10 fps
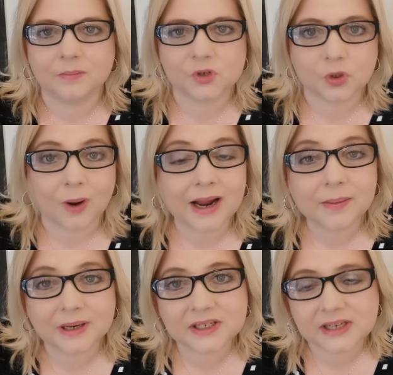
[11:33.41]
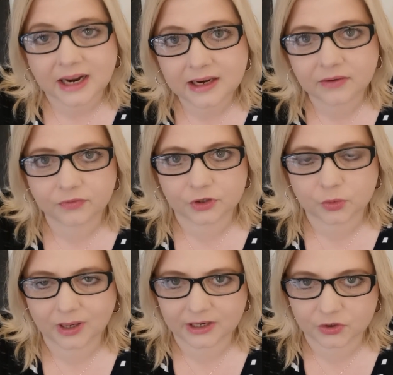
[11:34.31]
So I am excited for
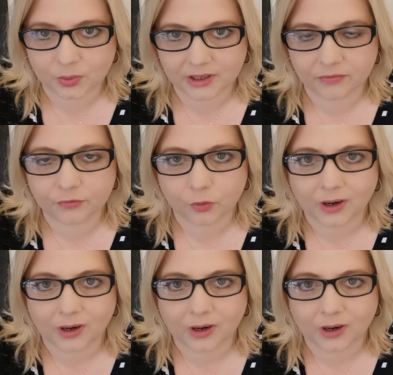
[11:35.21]
2024.